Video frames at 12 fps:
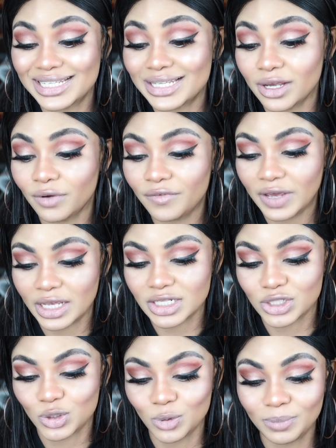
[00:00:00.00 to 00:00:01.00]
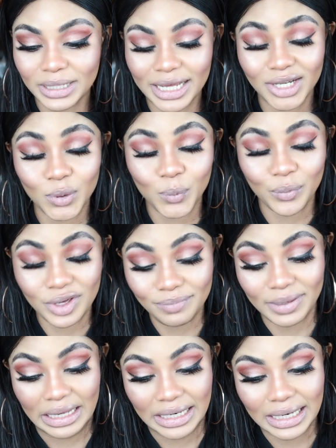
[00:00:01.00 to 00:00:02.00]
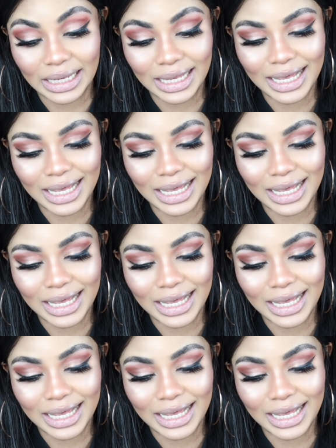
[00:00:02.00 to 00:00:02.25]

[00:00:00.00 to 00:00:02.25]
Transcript: self hate to black women.